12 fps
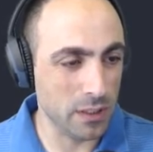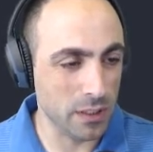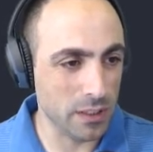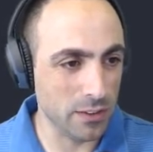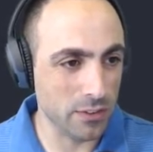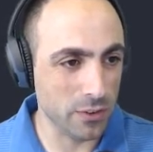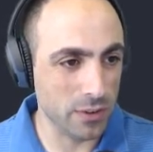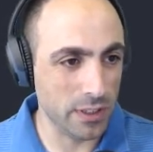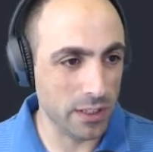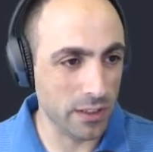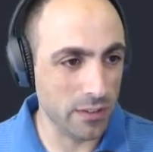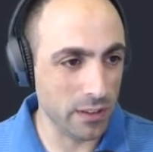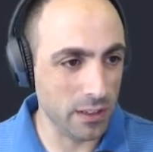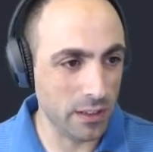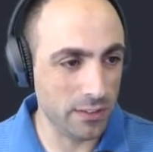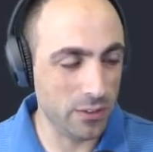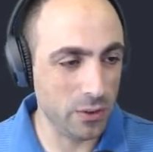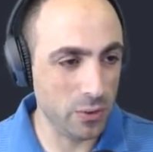cancel dev, and
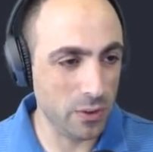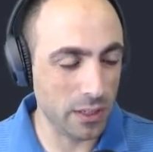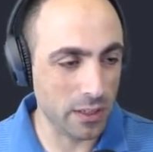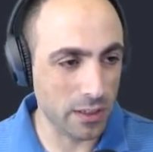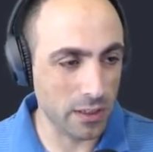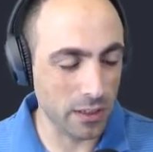let's do like